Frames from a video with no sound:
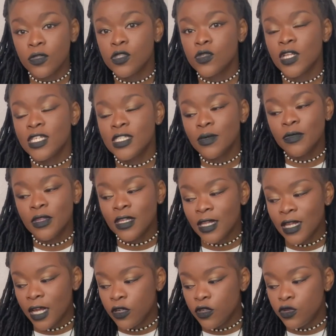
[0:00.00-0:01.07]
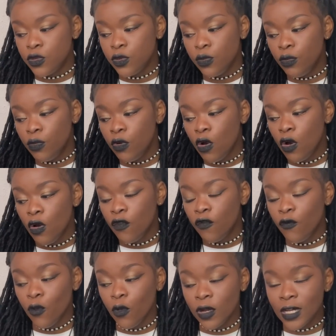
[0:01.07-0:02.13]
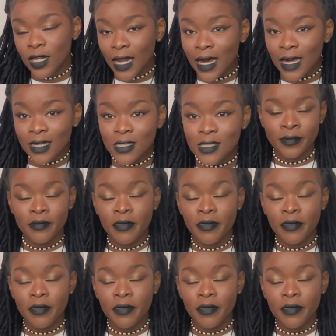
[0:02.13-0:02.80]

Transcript: so that's something that I do for clients,